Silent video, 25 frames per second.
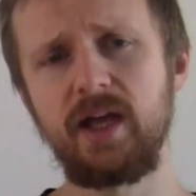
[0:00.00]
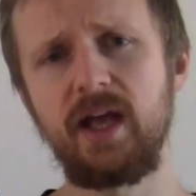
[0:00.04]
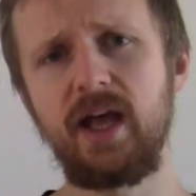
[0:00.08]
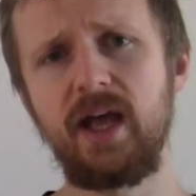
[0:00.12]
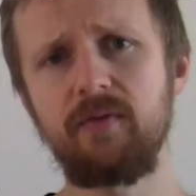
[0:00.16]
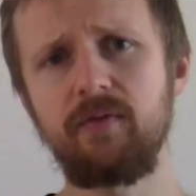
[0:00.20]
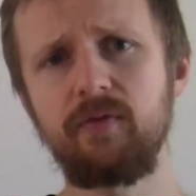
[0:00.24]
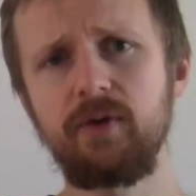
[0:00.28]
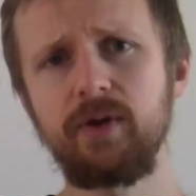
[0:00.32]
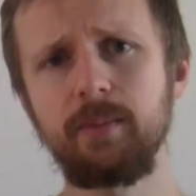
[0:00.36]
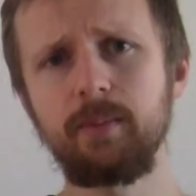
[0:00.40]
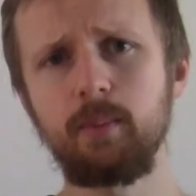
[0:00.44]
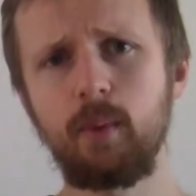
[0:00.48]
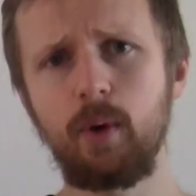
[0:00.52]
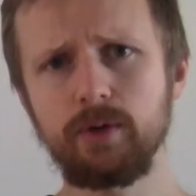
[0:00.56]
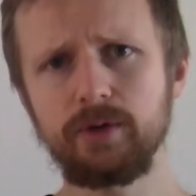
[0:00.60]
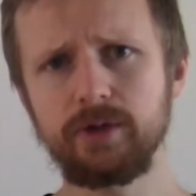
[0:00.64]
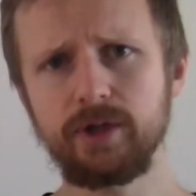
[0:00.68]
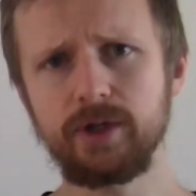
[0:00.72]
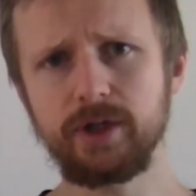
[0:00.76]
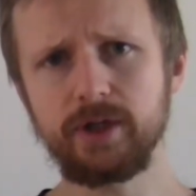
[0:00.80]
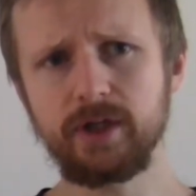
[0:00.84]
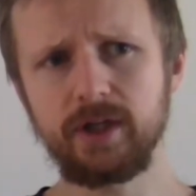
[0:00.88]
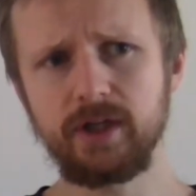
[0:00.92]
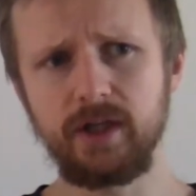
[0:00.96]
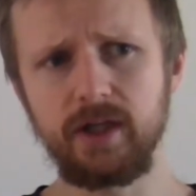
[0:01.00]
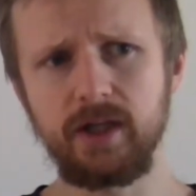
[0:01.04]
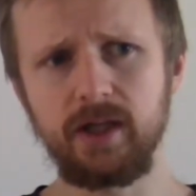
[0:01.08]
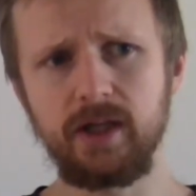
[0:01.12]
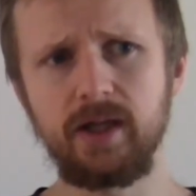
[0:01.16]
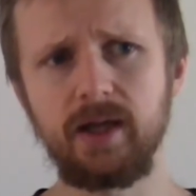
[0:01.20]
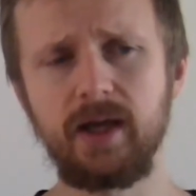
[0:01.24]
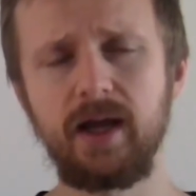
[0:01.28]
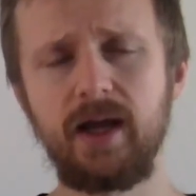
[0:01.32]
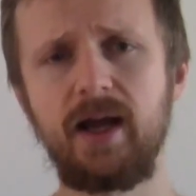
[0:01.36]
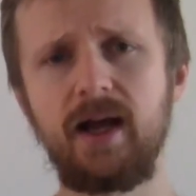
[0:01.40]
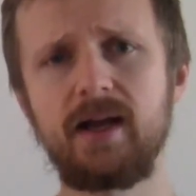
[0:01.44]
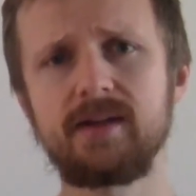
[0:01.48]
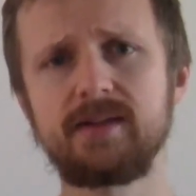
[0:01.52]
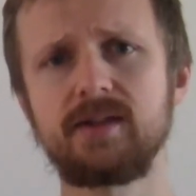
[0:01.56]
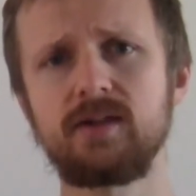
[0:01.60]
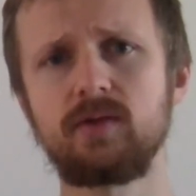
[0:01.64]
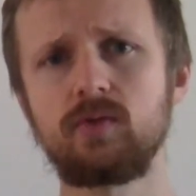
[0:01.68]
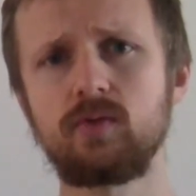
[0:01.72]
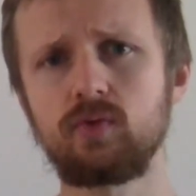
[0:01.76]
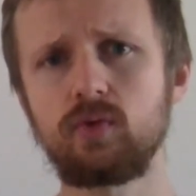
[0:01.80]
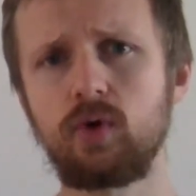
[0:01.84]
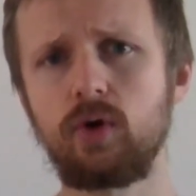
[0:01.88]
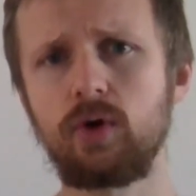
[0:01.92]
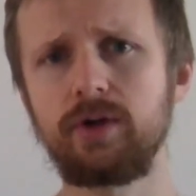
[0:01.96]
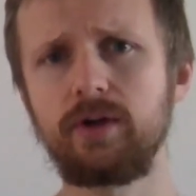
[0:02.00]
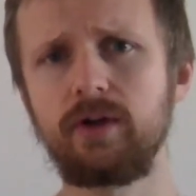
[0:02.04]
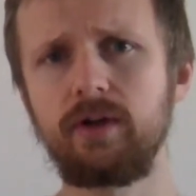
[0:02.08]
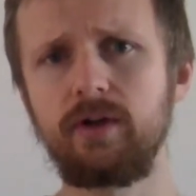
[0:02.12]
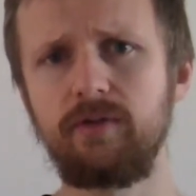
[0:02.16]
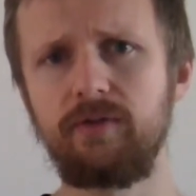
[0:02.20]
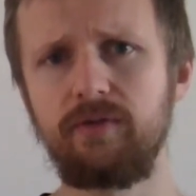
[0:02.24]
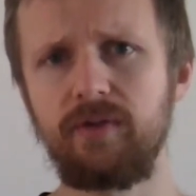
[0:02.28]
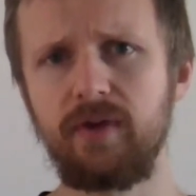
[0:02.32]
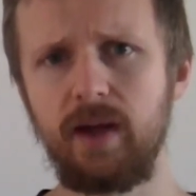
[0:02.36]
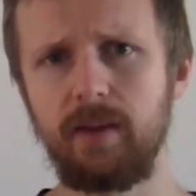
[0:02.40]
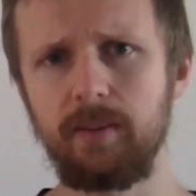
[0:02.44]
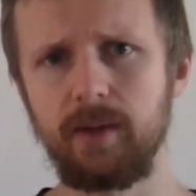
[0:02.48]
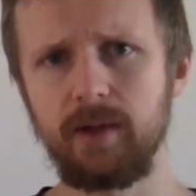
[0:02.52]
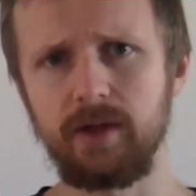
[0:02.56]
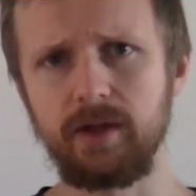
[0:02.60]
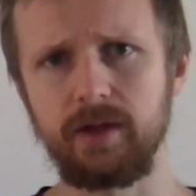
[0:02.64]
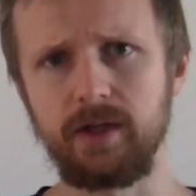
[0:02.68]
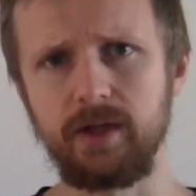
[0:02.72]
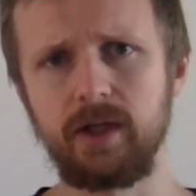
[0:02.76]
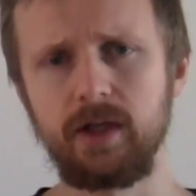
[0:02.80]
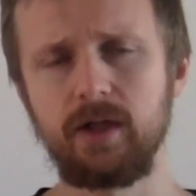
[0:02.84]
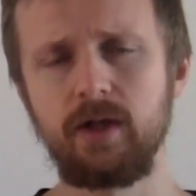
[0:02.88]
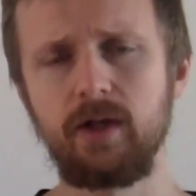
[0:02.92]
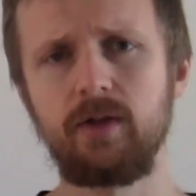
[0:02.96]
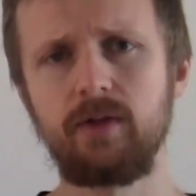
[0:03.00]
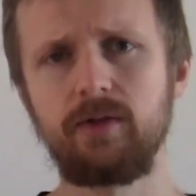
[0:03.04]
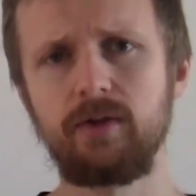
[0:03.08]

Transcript: Every monarchy has a royal family.